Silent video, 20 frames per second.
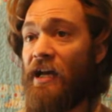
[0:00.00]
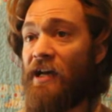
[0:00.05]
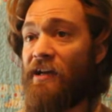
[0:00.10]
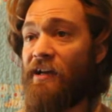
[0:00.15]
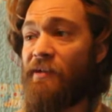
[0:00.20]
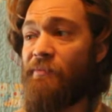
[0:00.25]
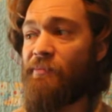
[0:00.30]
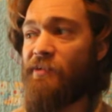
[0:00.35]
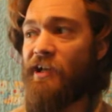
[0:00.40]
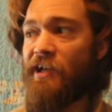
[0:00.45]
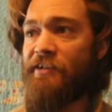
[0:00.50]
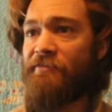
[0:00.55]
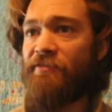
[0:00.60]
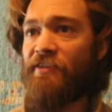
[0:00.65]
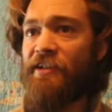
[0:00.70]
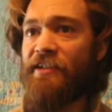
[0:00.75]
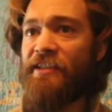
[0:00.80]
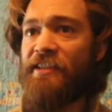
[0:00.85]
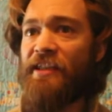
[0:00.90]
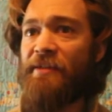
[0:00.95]
I'm kind of
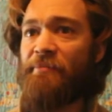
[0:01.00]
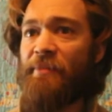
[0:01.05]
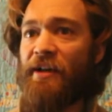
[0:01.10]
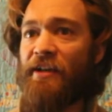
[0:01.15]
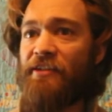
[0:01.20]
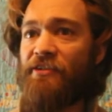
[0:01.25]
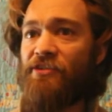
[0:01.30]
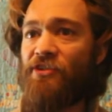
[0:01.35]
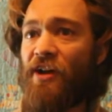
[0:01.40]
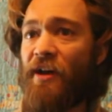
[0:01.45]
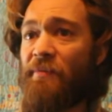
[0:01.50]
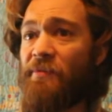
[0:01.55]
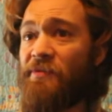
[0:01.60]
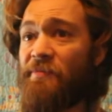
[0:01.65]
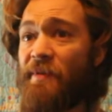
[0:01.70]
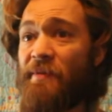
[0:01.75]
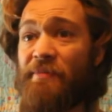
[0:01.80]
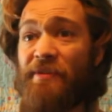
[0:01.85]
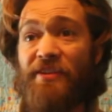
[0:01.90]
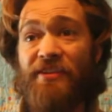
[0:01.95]
lucky that my job has
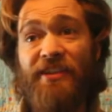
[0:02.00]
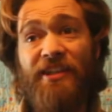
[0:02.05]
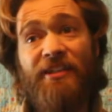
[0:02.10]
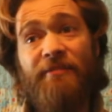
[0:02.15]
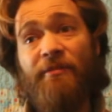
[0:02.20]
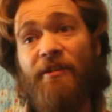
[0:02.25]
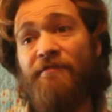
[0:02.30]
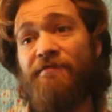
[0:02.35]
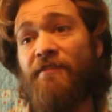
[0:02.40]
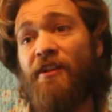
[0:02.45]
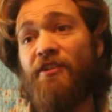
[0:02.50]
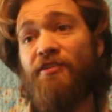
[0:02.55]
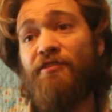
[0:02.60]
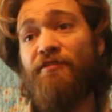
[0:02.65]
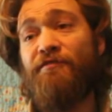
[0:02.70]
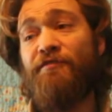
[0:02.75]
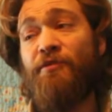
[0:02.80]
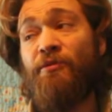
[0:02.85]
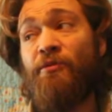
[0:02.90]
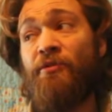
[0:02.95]
made me think about fossil
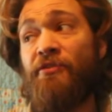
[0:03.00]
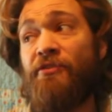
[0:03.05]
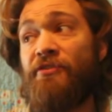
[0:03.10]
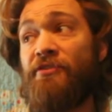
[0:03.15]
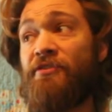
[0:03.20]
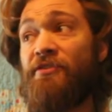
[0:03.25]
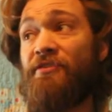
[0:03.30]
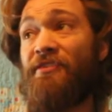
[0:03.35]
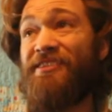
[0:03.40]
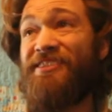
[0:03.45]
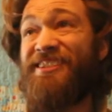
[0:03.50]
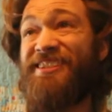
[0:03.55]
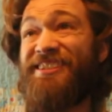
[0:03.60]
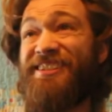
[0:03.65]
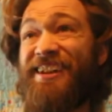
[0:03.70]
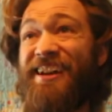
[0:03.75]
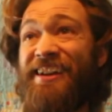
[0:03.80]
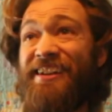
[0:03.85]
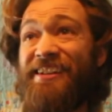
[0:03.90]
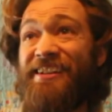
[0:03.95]
fuels,
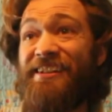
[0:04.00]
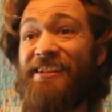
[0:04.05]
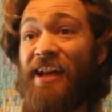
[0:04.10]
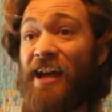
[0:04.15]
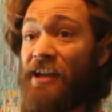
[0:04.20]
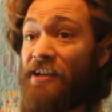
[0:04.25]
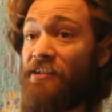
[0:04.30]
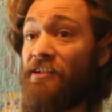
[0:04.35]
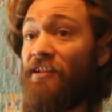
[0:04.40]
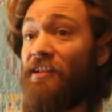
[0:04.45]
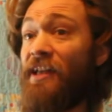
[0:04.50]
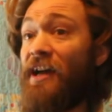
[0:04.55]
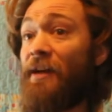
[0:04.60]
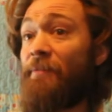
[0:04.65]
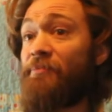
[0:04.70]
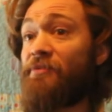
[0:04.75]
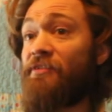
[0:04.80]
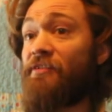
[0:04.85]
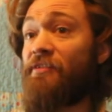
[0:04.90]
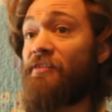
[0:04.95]
society, and
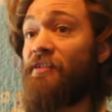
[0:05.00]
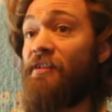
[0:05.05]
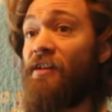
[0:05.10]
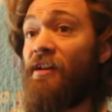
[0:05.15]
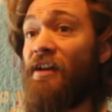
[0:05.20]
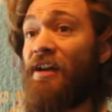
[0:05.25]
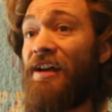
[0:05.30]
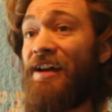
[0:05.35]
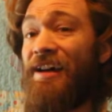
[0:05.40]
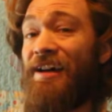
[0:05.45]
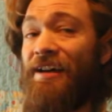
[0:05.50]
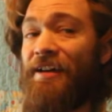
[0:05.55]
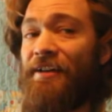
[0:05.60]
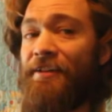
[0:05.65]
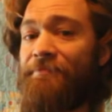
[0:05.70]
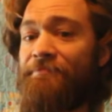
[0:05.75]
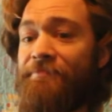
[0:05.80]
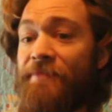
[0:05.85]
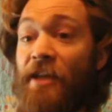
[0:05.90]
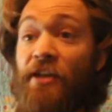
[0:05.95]
collapse.
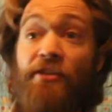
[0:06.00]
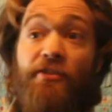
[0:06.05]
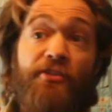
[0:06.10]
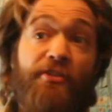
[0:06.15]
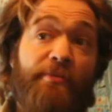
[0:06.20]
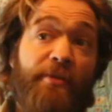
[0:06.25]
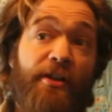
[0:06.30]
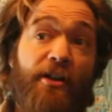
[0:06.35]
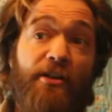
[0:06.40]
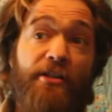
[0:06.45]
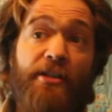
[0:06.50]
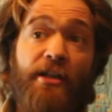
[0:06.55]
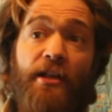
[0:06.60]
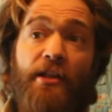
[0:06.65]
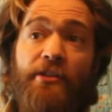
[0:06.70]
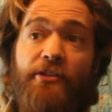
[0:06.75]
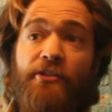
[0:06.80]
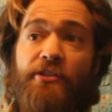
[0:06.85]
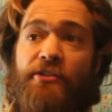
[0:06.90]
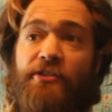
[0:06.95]
Um, I used to be an
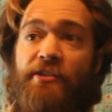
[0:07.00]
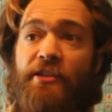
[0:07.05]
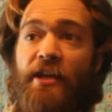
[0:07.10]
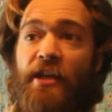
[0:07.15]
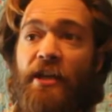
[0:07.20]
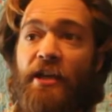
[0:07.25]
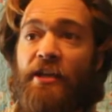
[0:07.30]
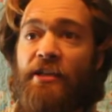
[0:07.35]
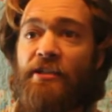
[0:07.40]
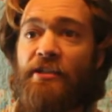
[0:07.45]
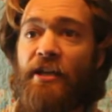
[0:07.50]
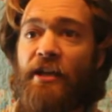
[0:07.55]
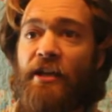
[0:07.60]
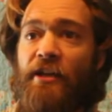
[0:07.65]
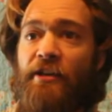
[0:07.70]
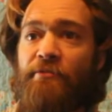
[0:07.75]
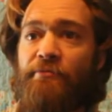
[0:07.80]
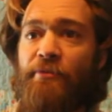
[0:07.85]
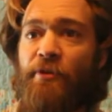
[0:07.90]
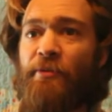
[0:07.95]
archaeologist, and
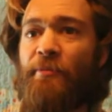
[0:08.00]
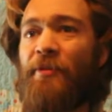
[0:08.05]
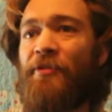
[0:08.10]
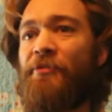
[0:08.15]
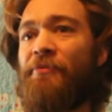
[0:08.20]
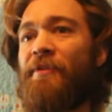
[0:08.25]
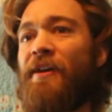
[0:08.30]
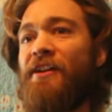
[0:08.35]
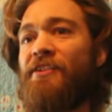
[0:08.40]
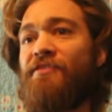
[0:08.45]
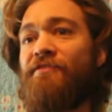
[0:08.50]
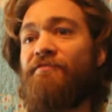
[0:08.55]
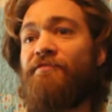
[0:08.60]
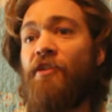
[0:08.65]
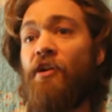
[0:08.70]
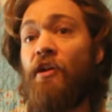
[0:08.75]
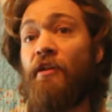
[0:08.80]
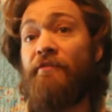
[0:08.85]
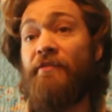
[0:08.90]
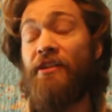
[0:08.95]
I wrote about the rise and
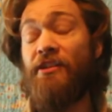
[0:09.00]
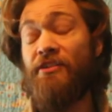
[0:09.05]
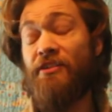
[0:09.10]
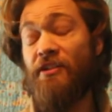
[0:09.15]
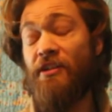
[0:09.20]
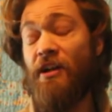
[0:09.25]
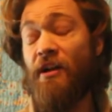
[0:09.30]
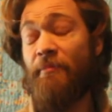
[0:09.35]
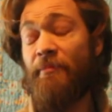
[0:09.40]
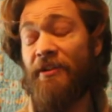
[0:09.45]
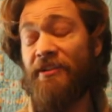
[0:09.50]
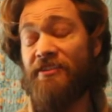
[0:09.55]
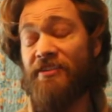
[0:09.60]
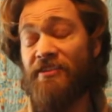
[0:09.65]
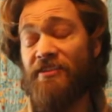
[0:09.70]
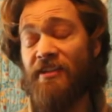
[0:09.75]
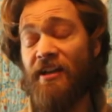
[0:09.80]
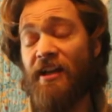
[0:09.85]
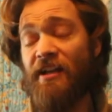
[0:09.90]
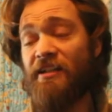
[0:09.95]
fall of ancient complex
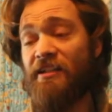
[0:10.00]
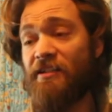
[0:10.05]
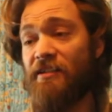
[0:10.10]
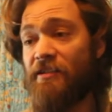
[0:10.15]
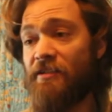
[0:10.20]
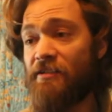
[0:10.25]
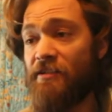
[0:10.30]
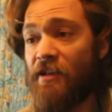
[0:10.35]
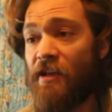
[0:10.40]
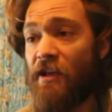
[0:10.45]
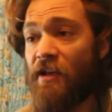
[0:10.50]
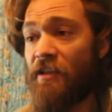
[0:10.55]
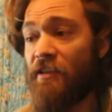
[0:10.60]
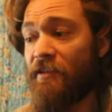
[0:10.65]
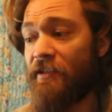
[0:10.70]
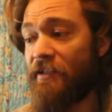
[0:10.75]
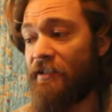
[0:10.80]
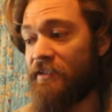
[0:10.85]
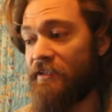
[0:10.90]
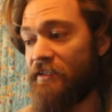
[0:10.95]
societies
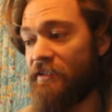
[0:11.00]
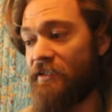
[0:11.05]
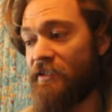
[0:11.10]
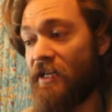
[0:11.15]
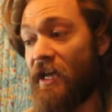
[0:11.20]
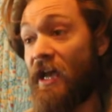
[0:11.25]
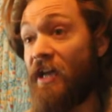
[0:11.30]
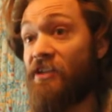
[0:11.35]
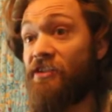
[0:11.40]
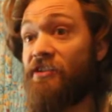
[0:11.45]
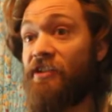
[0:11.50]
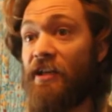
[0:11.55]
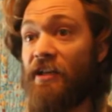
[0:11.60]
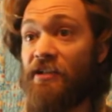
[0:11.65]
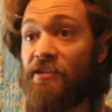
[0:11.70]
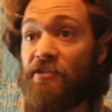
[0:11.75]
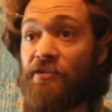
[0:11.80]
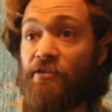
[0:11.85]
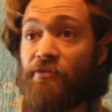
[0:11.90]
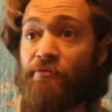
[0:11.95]
like the
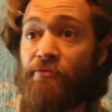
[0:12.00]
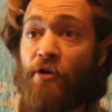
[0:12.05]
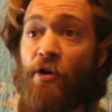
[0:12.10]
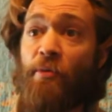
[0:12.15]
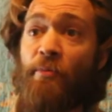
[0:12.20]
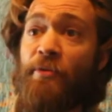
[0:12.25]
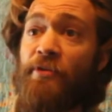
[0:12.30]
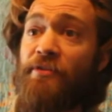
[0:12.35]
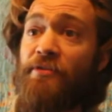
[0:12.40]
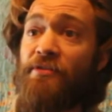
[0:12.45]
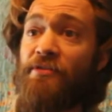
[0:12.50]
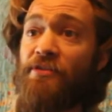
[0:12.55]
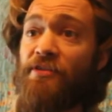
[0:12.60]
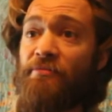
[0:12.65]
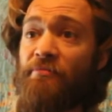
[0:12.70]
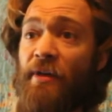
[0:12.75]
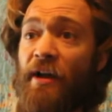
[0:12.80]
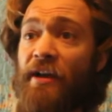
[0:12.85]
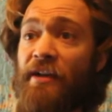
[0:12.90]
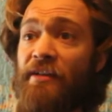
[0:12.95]
Aztecs, the Romans,
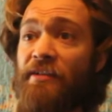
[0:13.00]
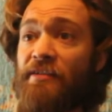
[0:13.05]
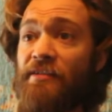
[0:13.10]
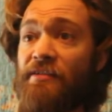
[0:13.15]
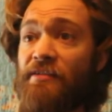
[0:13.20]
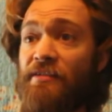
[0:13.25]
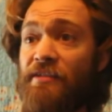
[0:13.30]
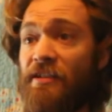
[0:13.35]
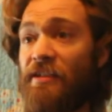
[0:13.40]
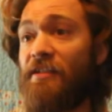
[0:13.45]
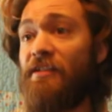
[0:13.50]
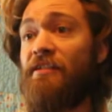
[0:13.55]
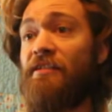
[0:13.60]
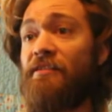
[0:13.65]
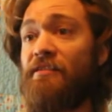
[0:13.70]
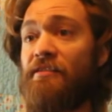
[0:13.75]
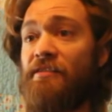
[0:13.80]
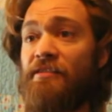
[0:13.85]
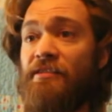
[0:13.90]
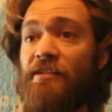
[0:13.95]
Mayas,
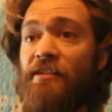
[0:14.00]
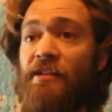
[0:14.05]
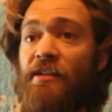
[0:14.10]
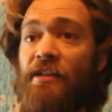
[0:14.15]
Incas.